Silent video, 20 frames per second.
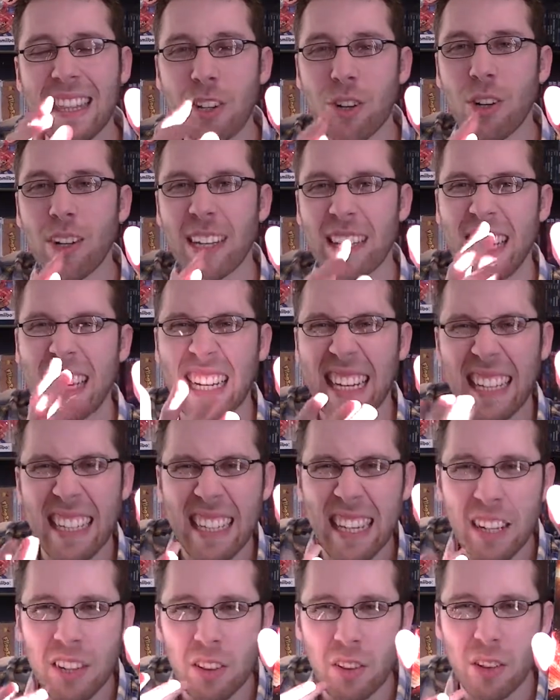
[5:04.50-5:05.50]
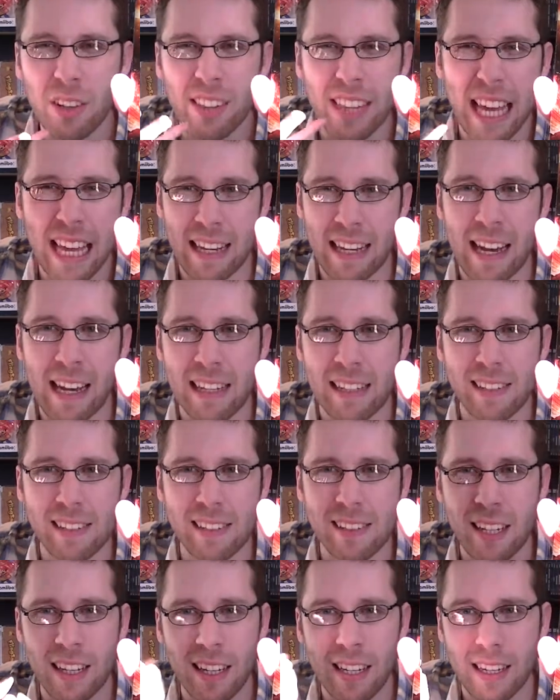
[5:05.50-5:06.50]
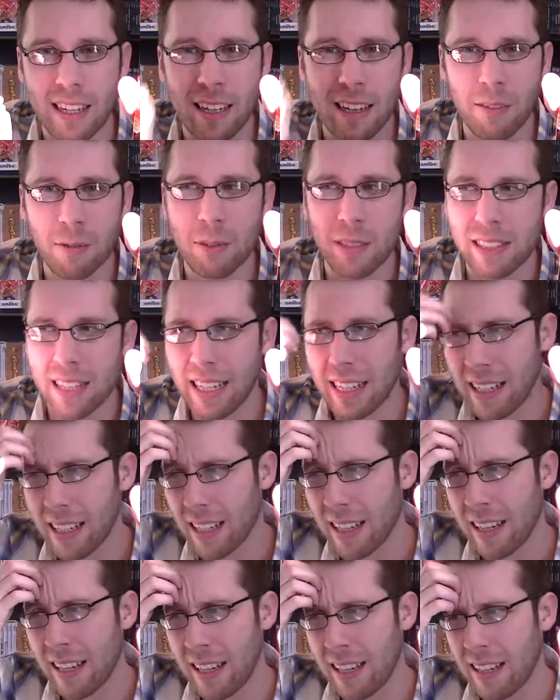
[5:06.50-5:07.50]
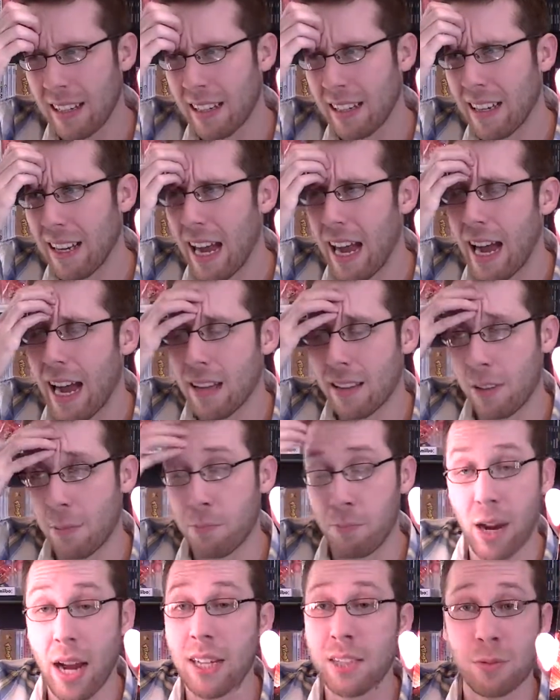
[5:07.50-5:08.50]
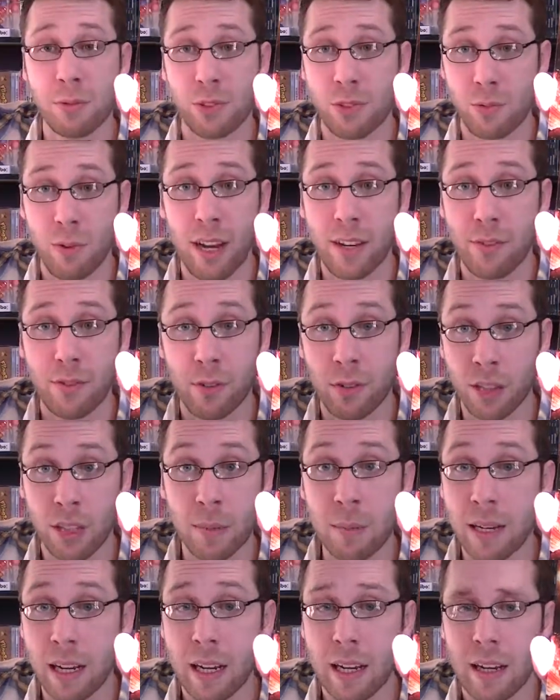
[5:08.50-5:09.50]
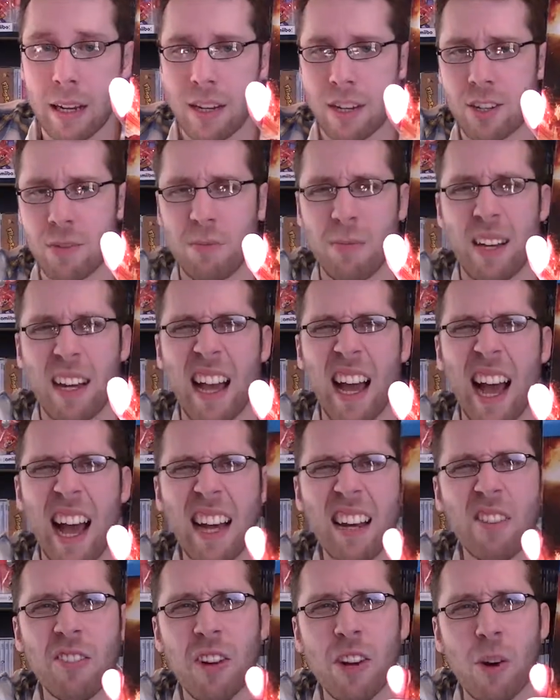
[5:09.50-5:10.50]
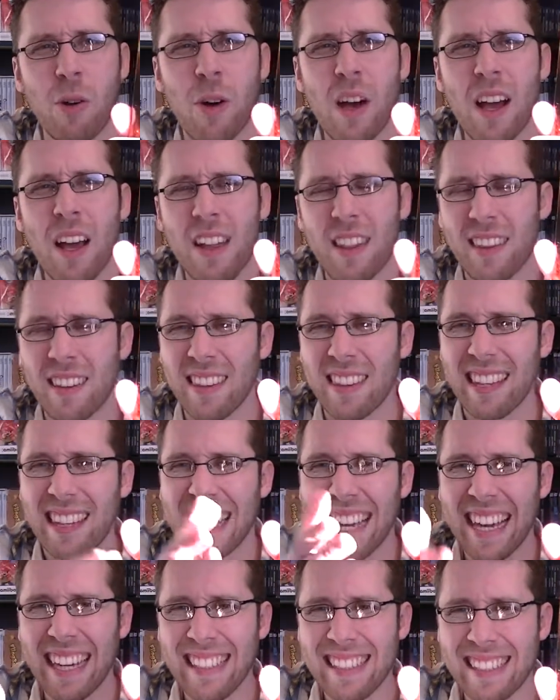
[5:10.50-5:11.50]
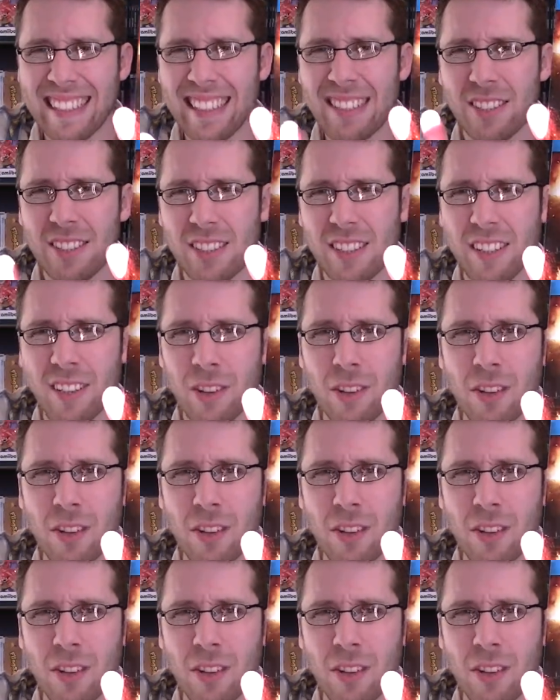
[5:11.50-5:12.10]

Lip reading: look that nice. It was like the price was right for a limited edition, but I don't know. The casing just didn't